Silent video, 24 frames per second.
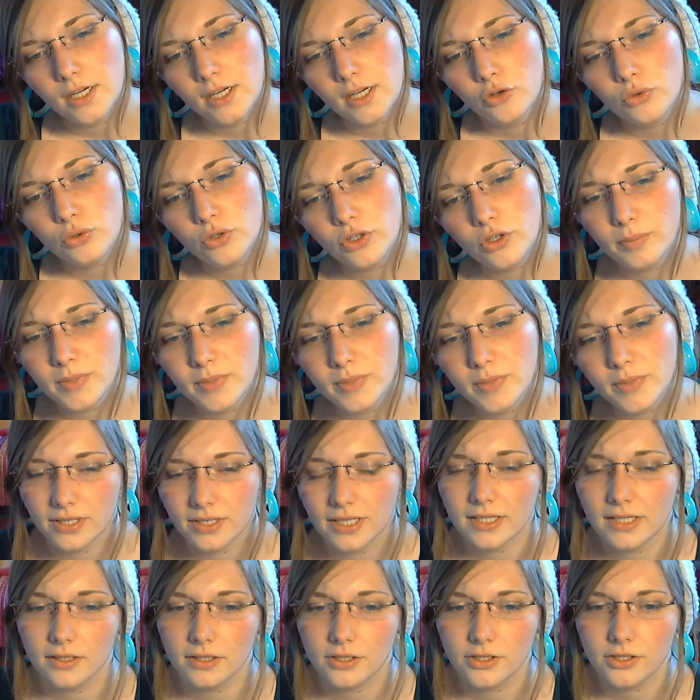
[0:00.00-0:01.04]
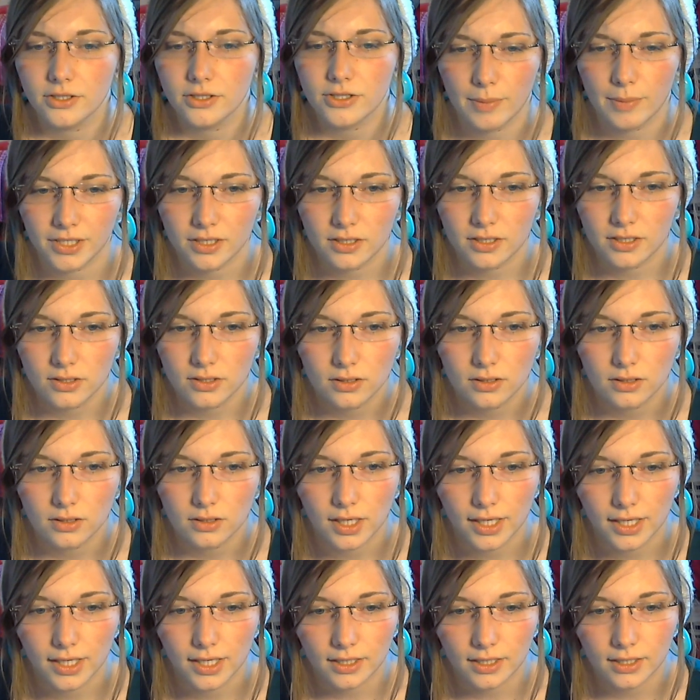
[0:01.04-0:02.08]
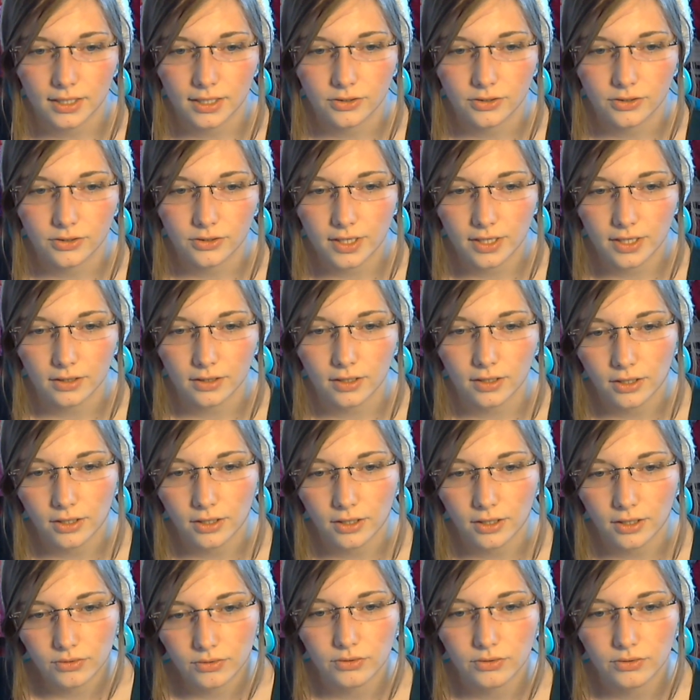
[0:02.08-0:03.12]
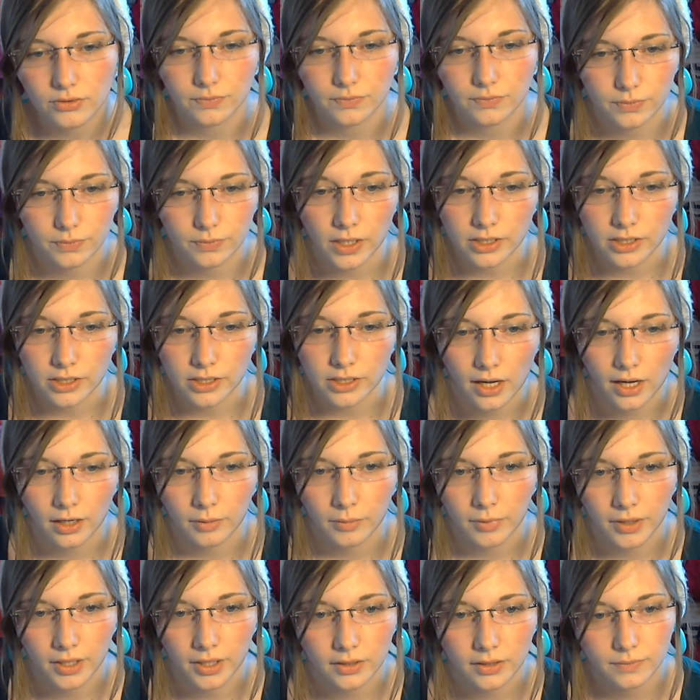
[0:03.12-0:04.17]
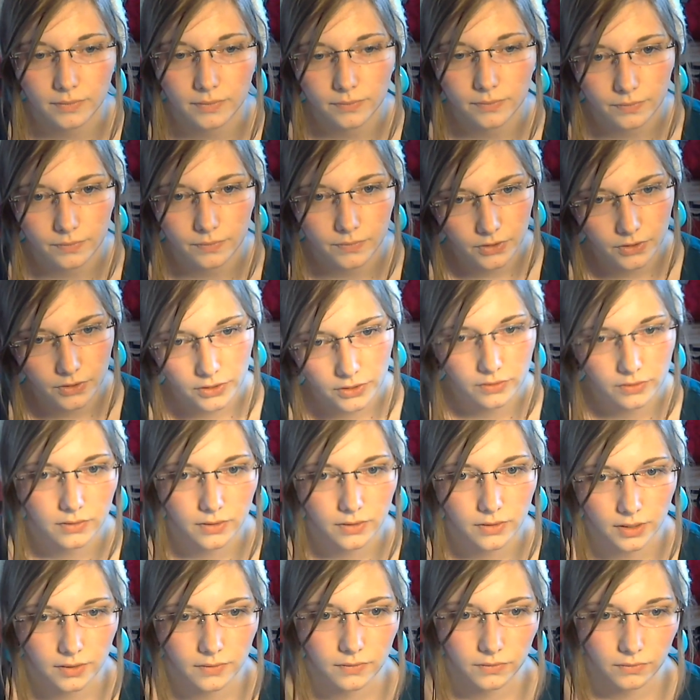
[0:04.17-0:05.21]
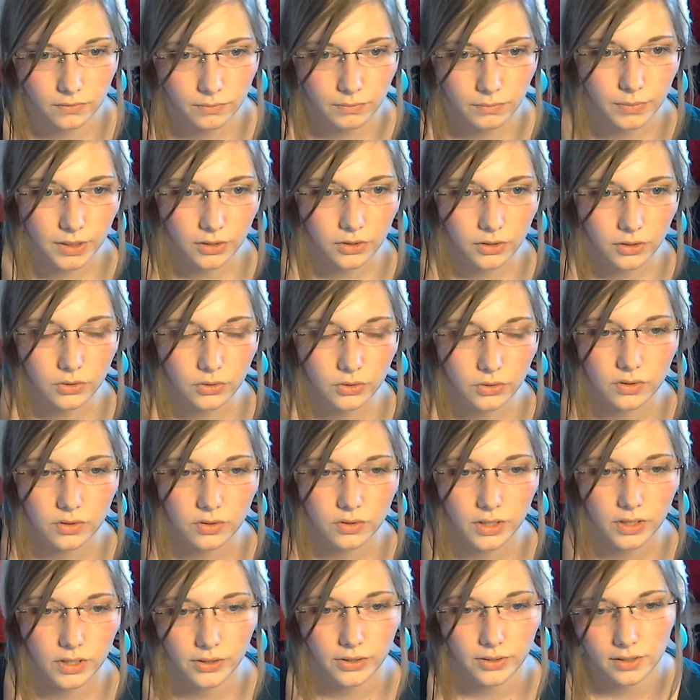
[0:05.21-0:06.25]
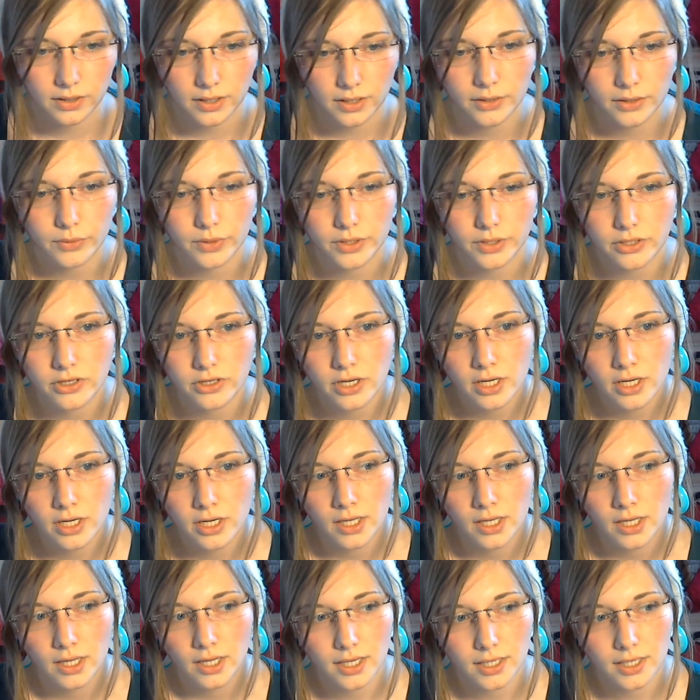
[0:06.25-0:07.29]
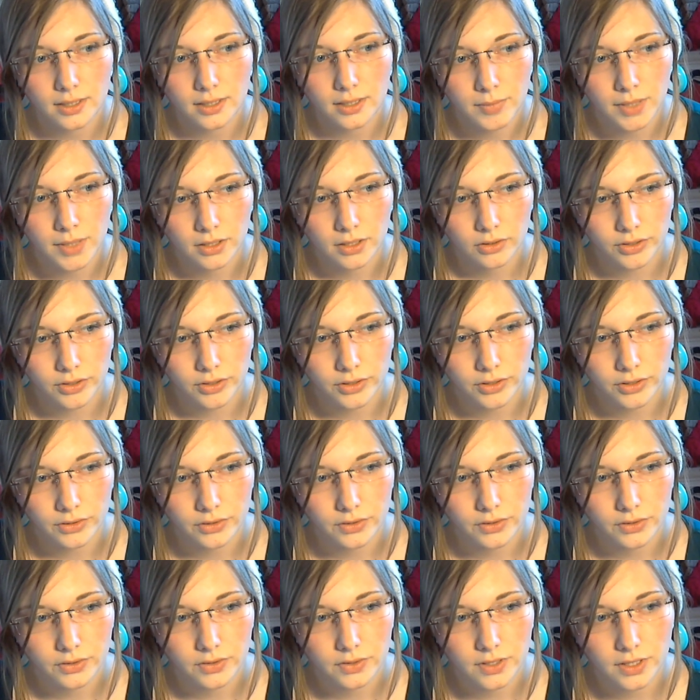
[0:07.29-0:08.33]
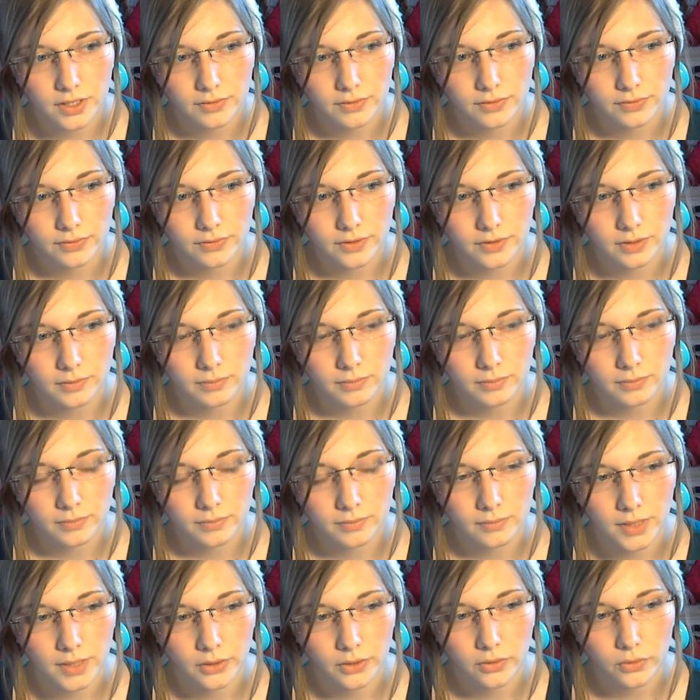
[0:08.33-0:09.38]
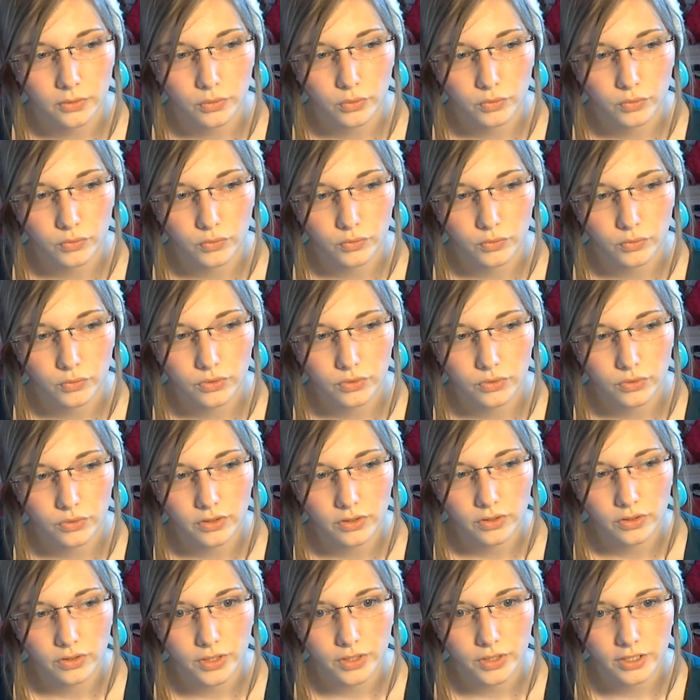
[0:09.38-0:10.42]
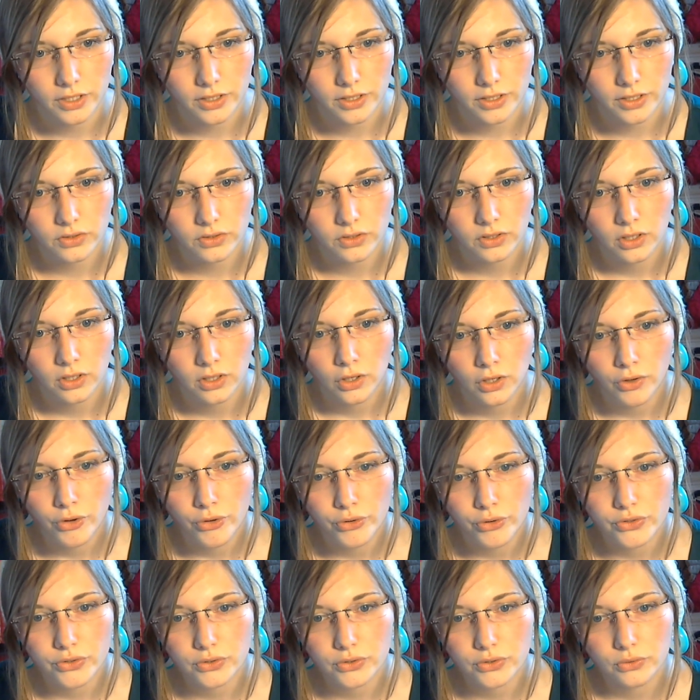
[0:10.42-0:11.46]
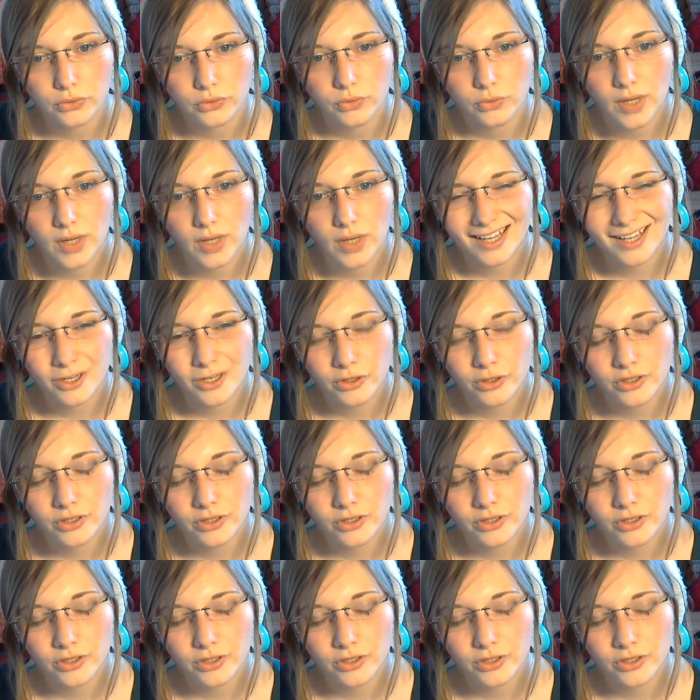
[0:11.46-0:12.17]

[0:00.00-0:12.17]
Rudimentary Japanese. I can understand a lot through watching anime, just being used to hearing the language. I learned stuff on my own for a few years, so I could